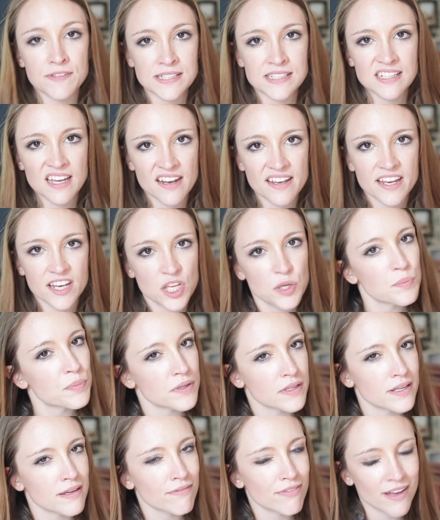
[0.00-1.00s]
inside, can you
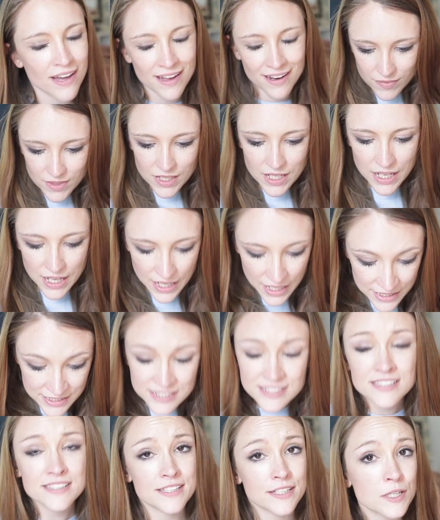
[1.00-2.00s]
believe that? It's
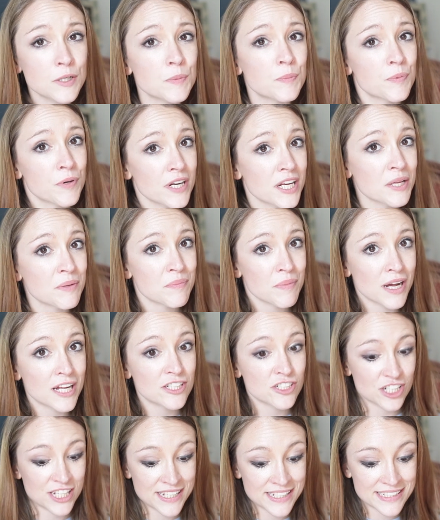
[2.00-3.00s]
still pretty
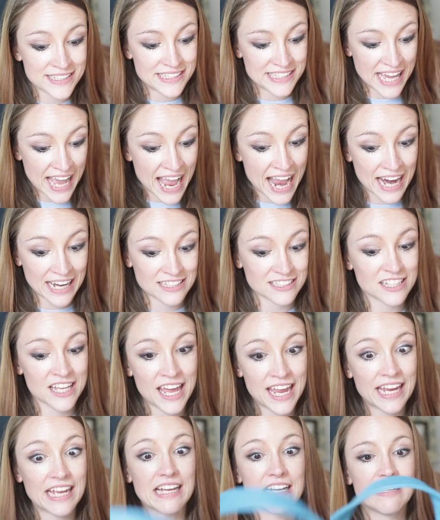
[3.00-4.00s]
much intact,
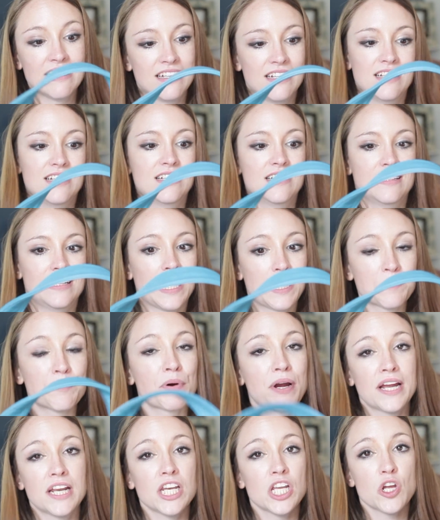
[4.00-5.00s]
like
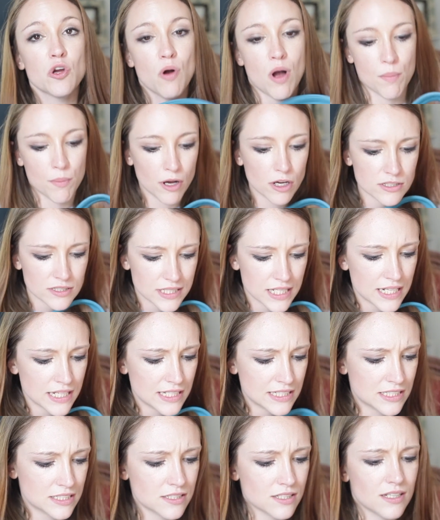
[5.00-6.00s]
brand new almost.
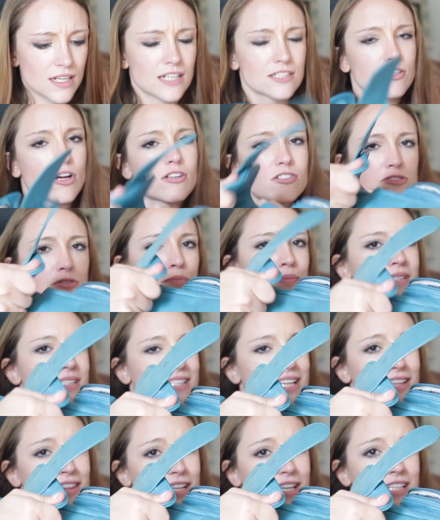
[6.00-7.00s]
It's also
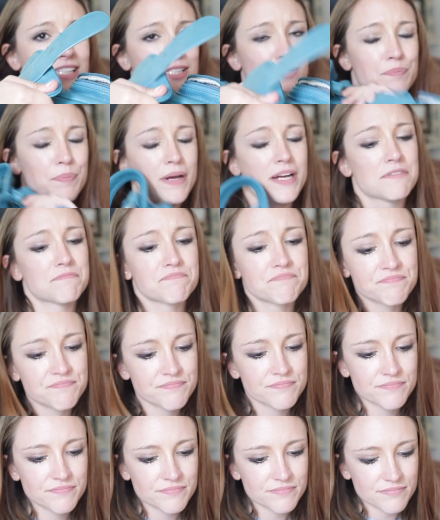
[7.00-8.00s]
missing this, but
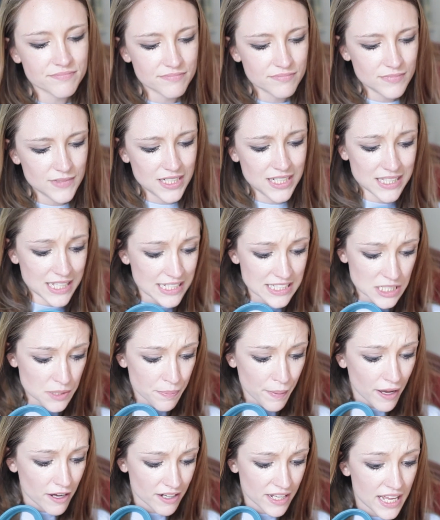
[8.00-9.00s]
that's
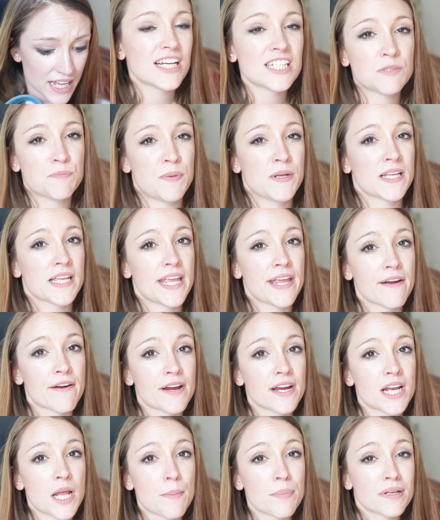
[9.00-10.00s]
about it. It's been
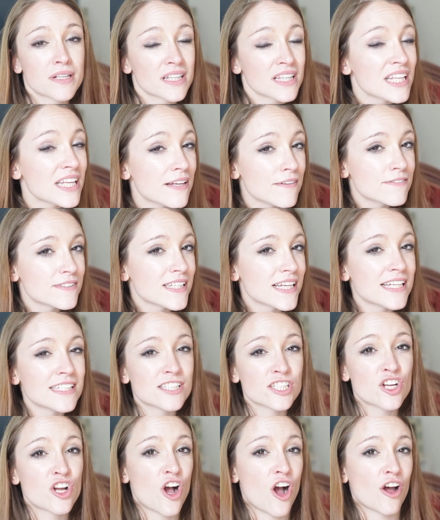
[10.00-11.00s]
carried up cliffs,
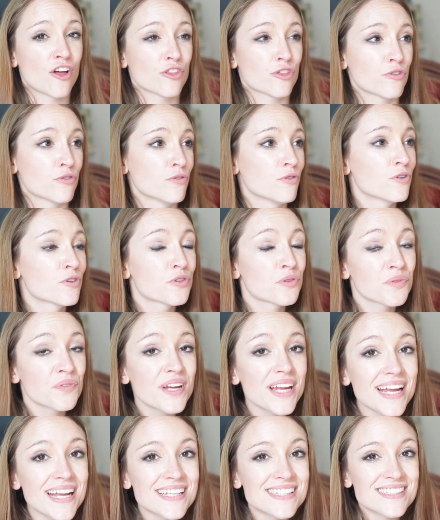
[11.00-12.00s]
it's gone through
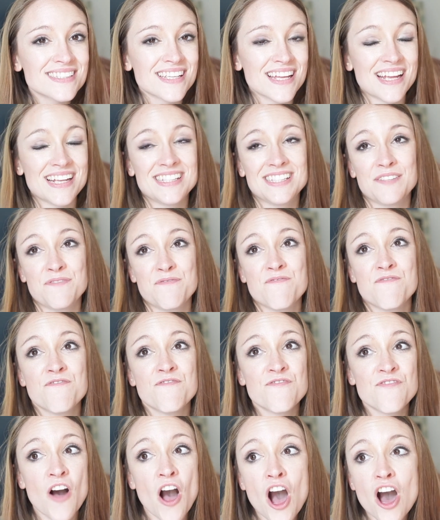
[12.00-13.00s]
creeks, it's
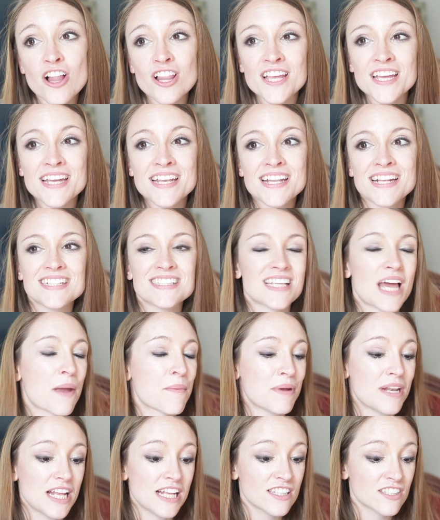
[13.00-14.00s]
fallen,
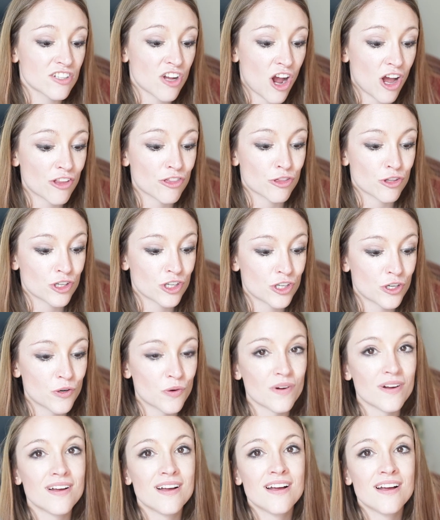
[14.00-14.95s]
it's gone through